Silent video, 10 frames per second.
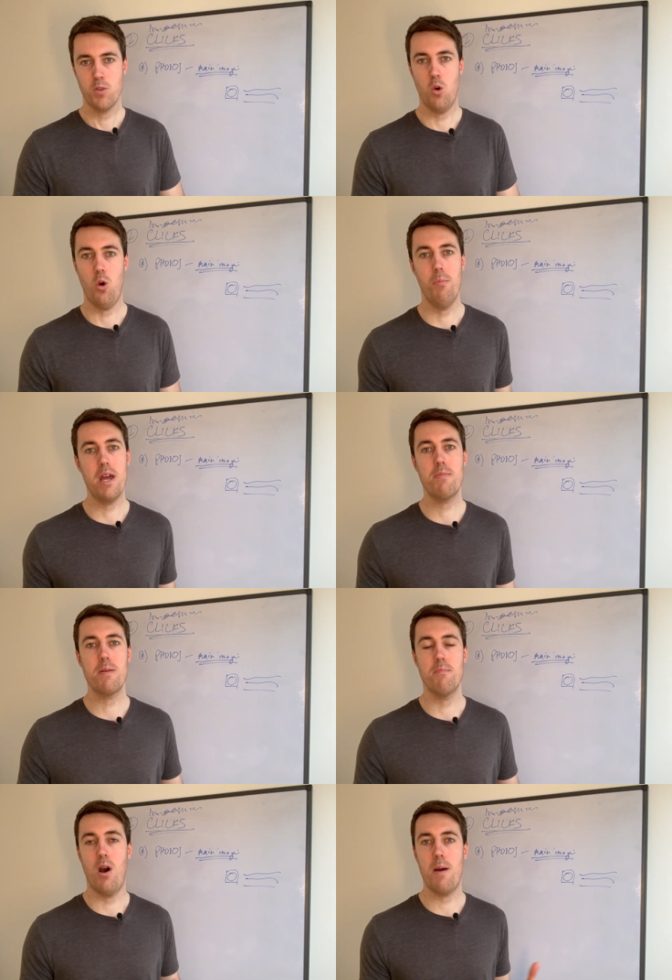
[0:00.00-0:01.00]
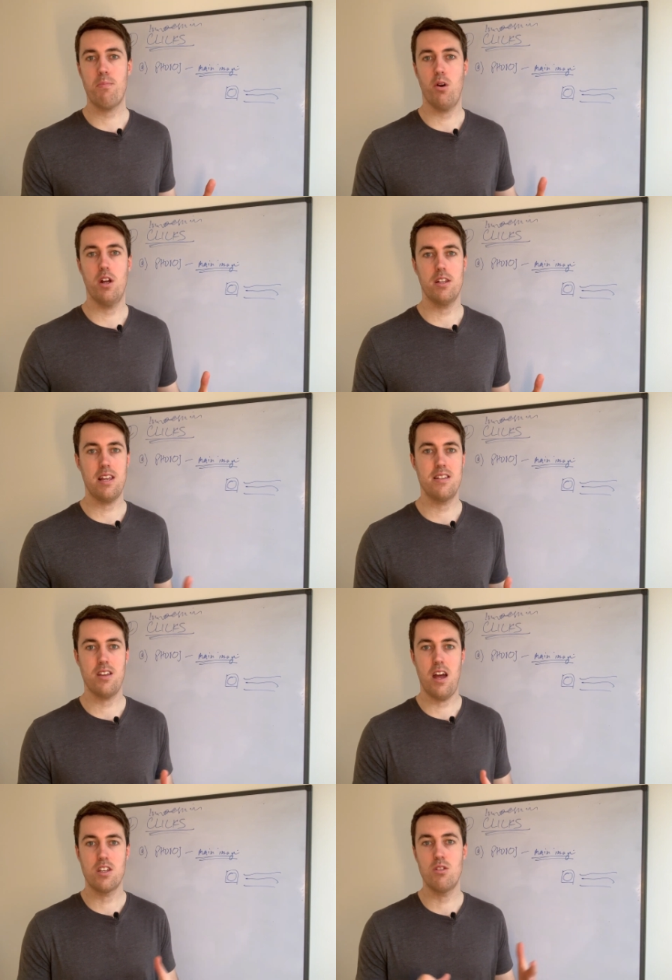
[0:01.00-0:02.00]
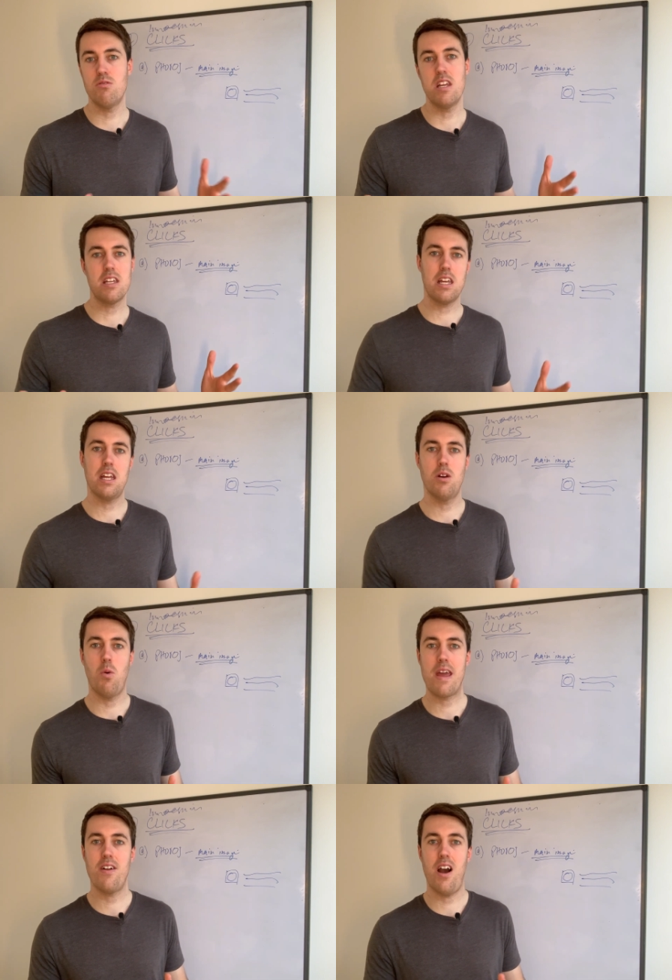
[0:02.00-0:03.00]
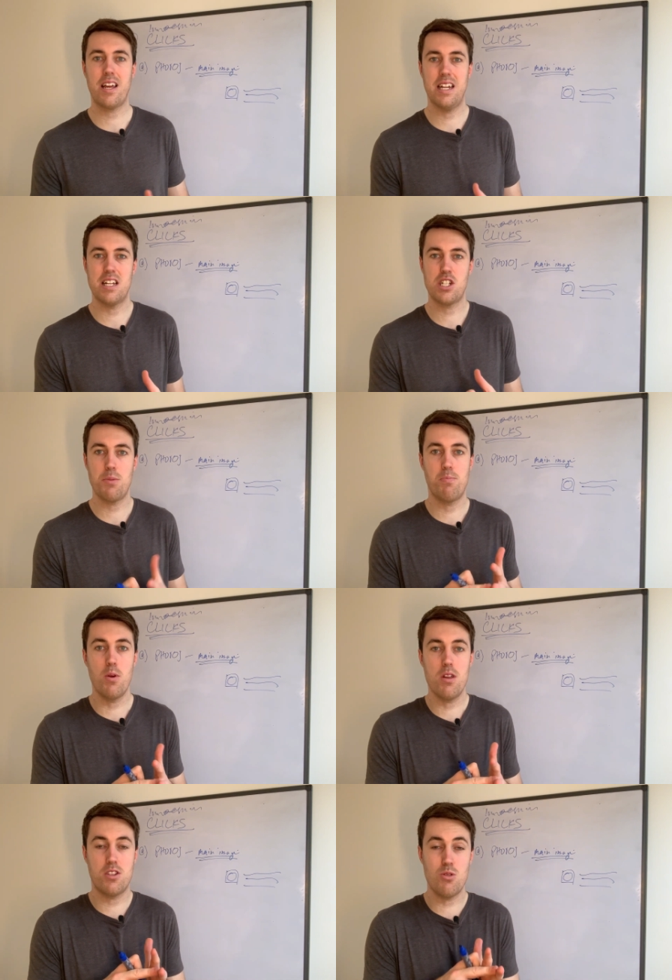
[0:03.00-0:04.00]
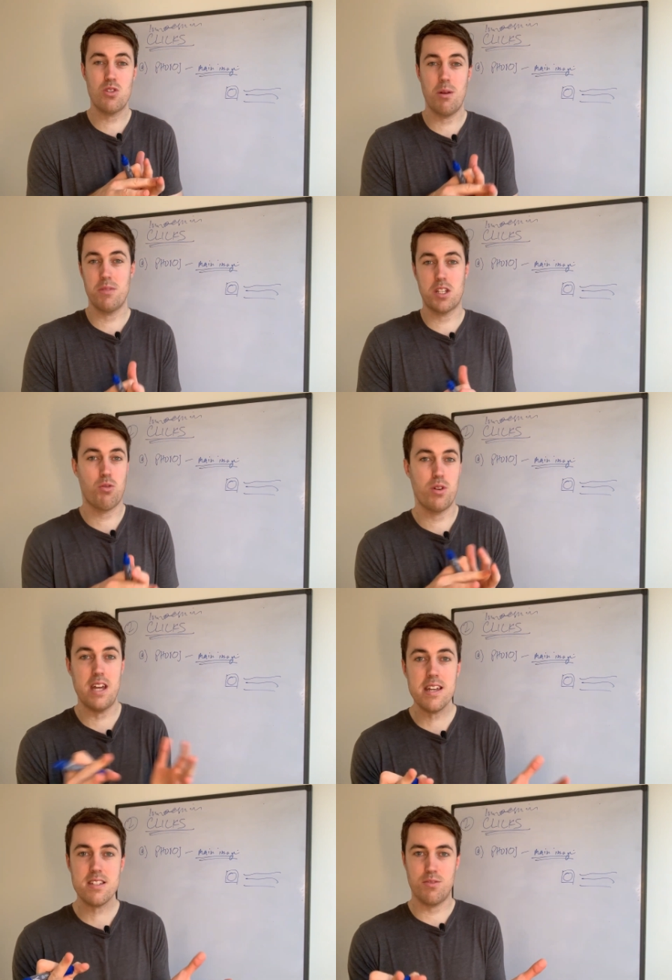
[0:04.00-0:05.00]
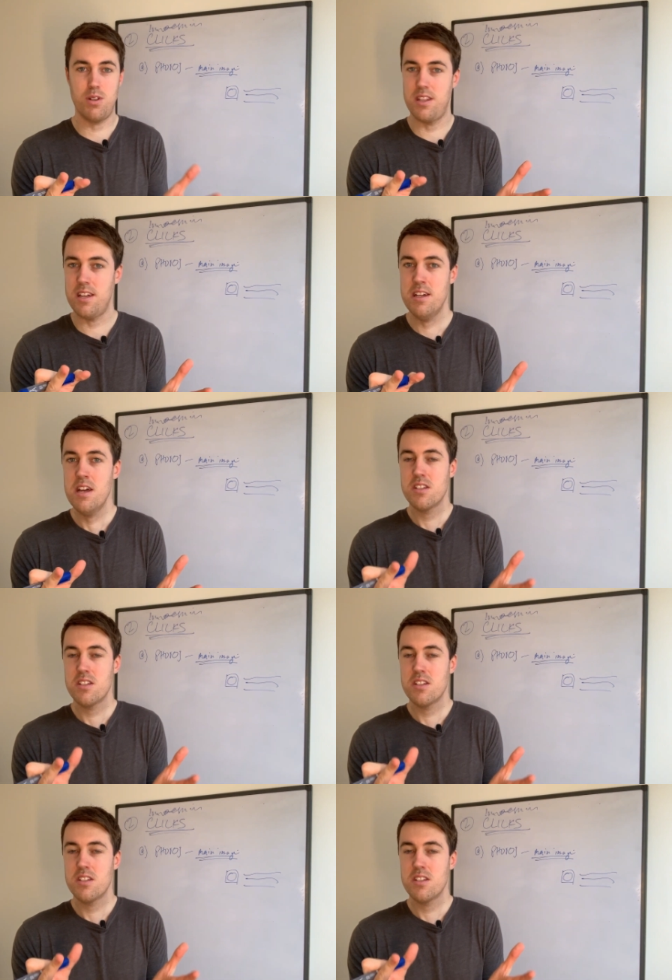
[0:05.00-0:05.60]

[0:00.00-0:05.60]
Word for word: or, or maybe my product is uh, unique in a way that I can actually be, do something creative with it